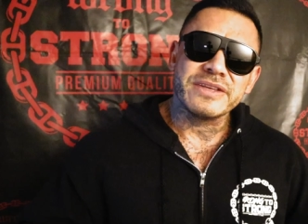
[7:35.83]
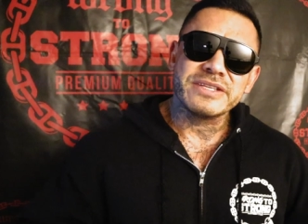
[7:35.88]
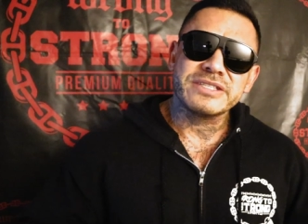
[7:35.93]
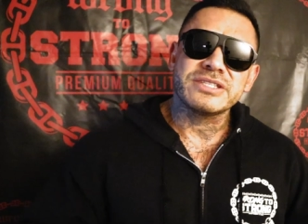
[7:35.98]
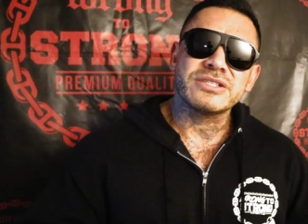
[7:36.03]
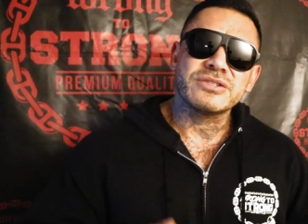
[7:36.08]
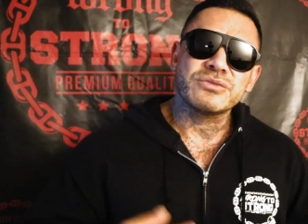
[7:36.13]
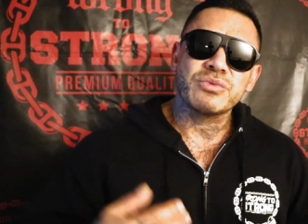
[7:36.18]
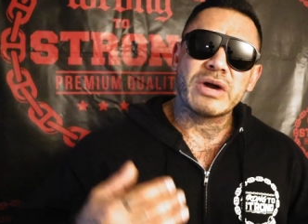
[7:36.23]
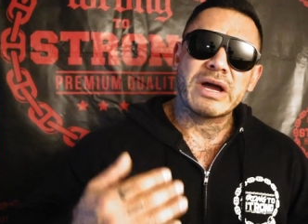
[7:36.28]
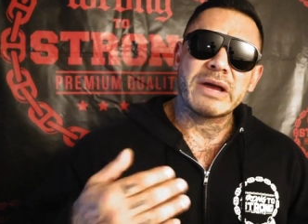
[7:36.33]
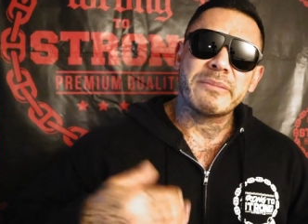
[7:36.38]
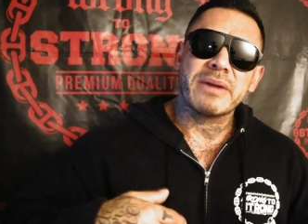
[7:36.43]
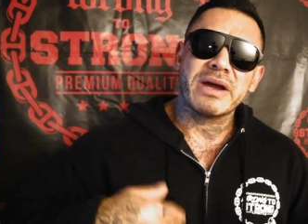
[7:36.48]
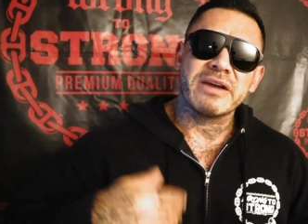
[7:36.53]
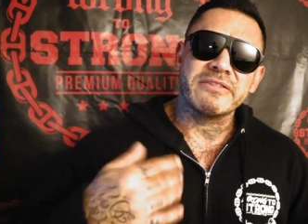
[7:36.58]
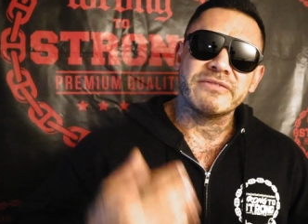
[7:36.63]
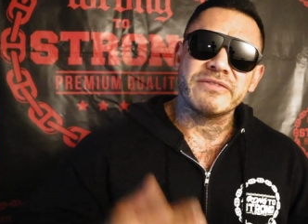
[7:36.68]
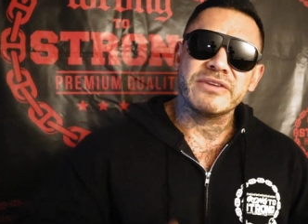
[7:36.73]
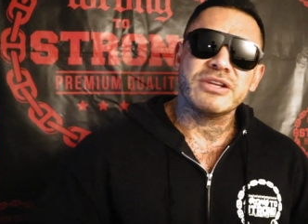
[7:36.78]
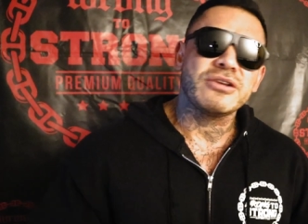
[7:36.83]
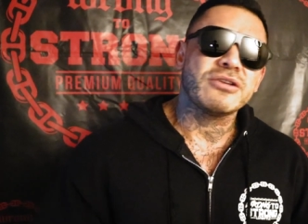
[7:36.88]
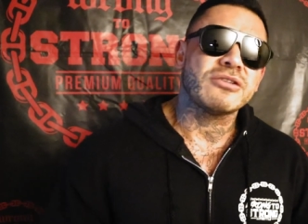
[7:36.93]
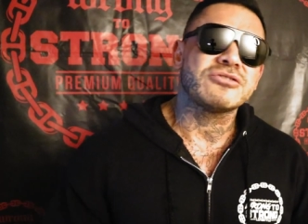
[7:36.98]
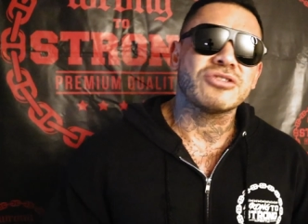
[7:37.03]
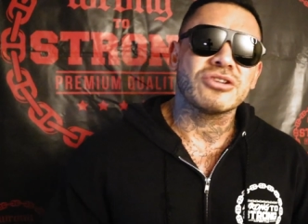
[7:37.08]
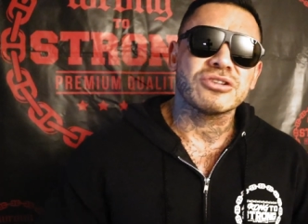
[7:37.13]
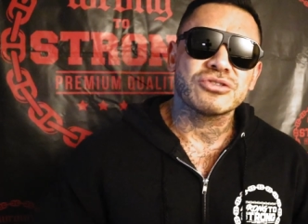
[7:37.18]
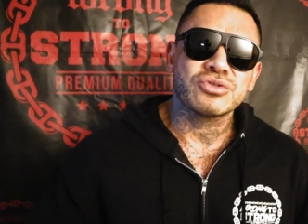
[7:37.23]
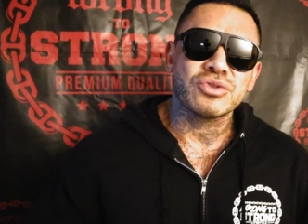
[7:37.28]
this is why my
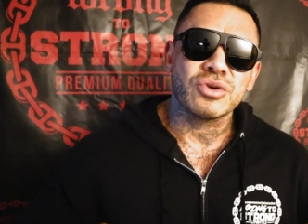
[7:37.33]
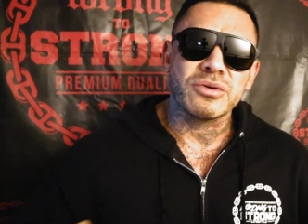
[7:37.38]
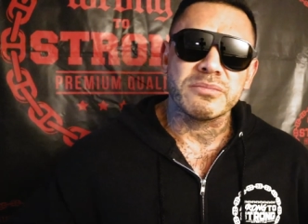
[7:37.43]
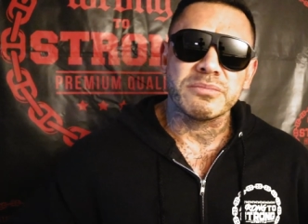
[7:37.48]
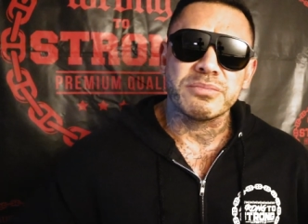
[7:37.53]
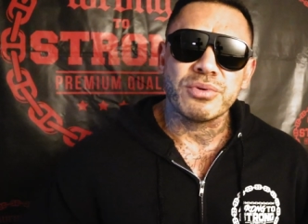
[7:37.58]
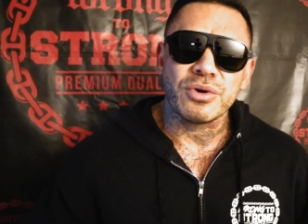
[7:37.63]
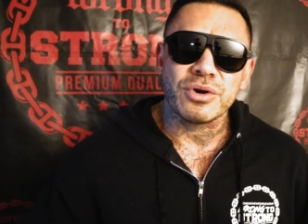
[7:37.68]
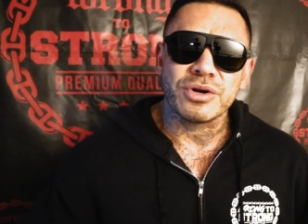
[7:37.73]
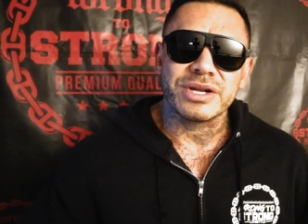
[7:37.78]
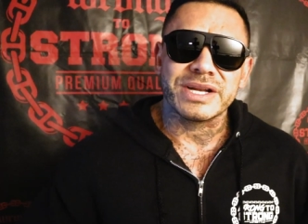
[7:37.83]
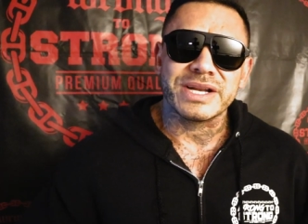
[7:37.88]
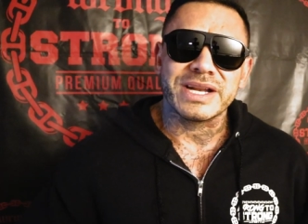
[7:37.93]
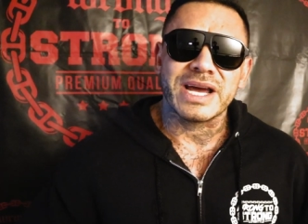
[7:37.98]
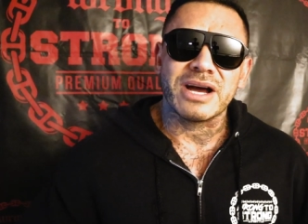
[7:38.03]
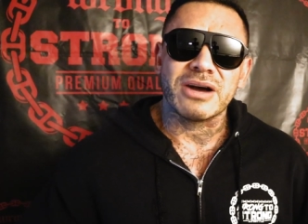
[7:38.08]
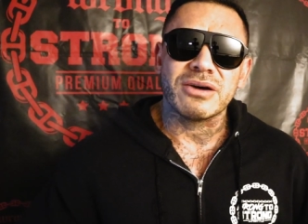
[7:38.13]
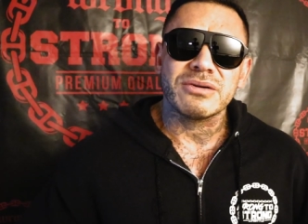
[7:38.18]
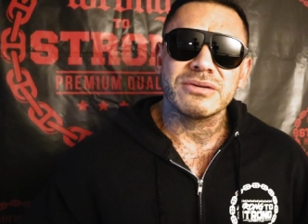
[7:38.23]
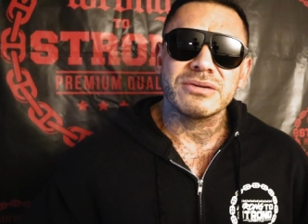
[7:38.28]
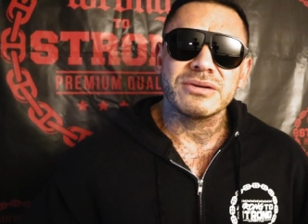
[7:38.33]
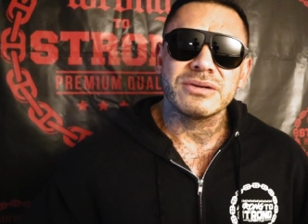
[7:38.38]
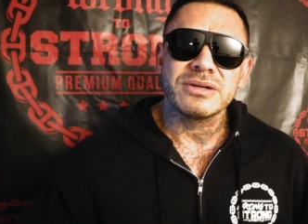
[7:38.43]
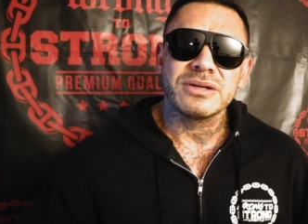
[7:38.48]
videos are so important now.